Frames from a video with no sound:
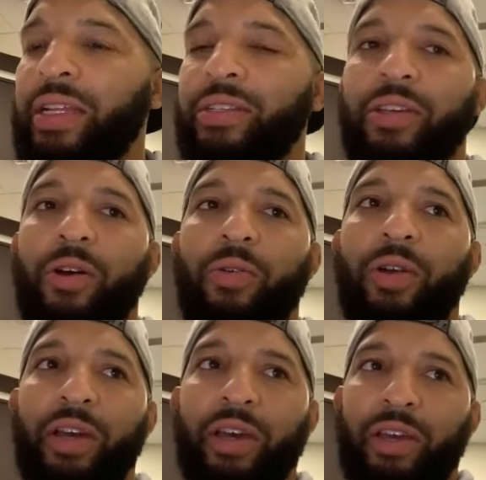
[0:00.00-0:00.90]
And
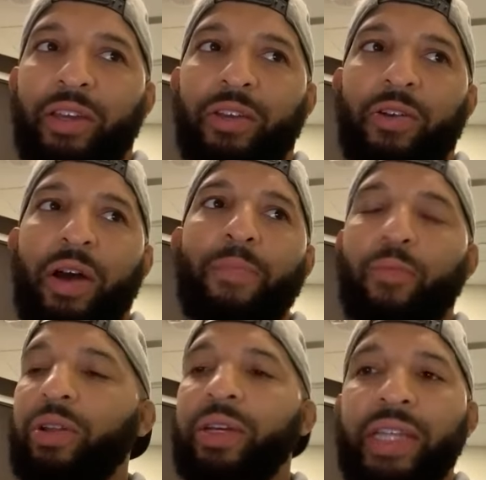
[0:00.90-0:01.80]
so, you know,
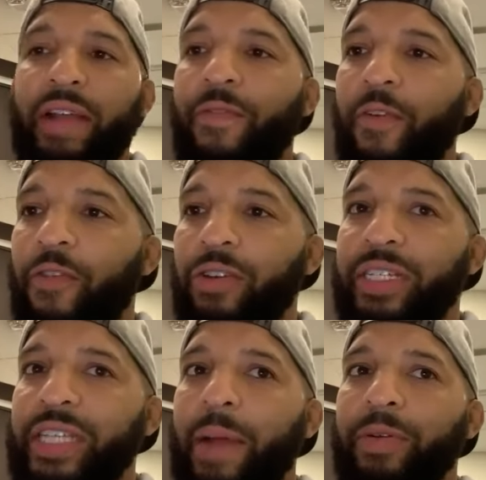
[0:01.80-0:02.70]
I'm really thankful for
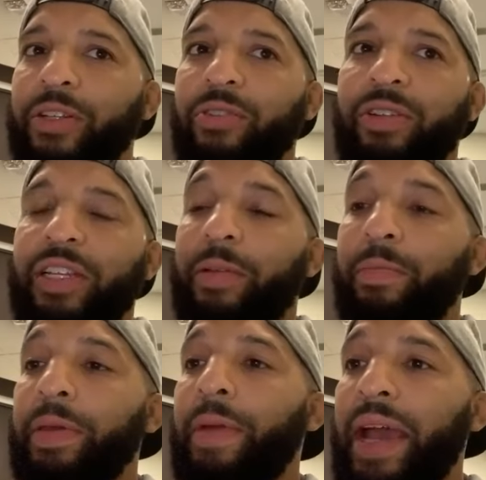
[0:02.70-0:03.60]
this opportunity to
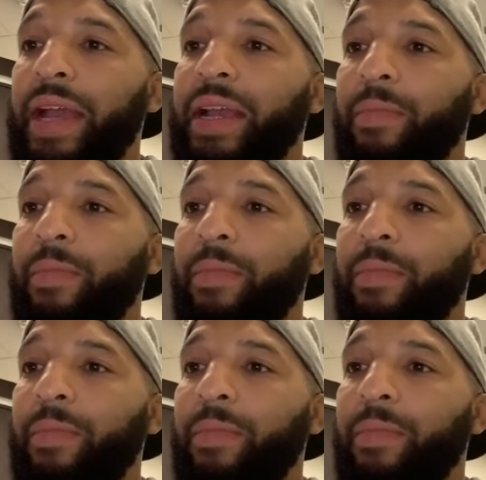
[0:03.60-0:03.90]
be back